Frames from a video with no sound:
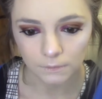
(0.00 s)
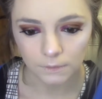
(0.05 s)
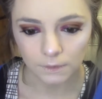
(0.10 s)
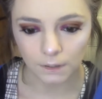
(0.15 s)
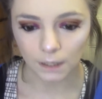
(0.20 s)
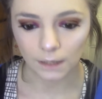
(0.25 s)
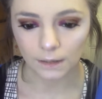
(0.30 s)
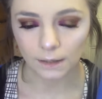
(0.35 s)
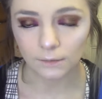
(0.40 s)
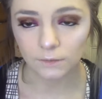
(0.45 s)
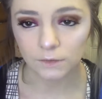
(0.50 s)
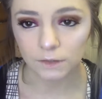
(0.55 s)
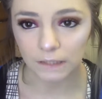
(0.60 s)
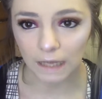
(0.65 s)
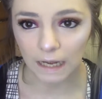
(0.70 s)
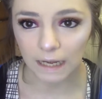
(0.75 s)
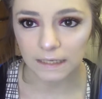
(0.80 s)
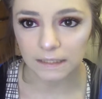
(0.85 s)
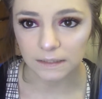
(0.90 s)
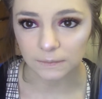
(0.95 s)
Okay, that one's
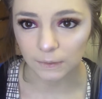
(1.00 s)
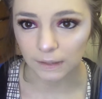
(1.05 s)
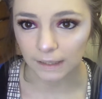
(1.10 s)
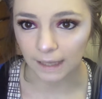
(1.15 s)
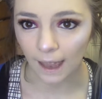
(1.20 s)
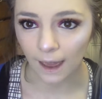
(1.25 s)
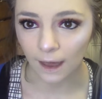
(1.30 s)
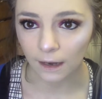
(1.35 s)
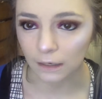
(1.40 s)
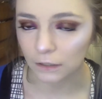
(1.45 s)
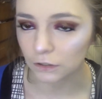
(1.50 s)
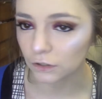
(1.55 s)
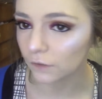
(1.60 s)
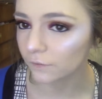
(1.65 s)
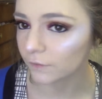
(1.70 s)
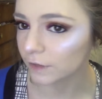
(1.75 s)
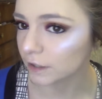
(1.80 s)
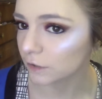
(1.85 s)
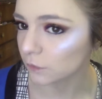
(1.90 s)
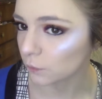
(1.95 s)
nice, but again, I don't
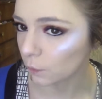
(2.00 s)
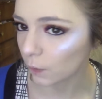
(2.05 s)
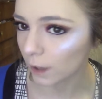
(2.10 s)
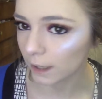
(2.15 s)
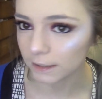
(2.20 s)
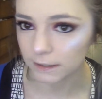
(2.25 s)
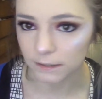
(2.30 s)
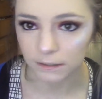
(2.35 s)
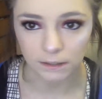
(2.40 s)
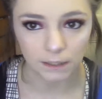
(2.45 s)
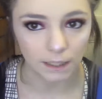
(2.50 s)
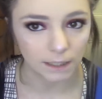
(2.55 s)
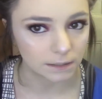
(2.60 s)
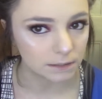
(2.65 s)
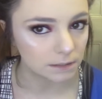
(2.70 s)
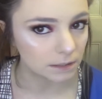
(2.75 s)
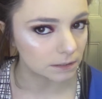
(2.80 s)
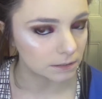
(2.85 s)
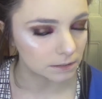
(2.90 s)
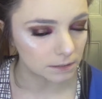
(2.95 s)
think it's quite as
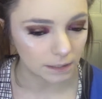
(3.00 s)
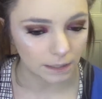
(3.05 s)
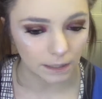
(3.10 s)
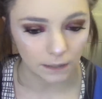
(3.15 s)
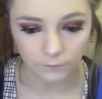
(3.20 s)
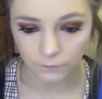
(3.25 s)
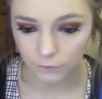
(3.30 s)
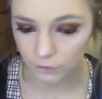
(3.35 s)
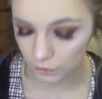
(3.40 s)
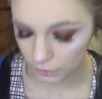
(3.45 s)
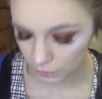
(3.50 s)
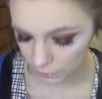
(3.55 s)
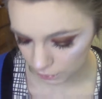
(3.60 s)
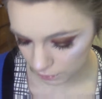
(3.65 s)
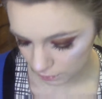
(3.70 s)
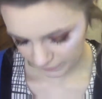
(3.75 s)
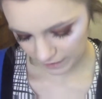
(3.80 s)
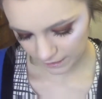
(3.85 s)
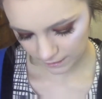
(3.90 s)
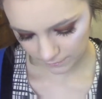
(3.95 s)
intense as the other two.
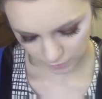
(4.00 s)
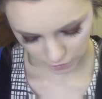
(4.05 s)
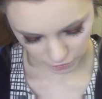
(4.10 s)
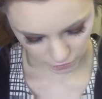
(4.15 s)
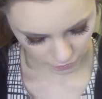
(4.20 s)
I think I'm going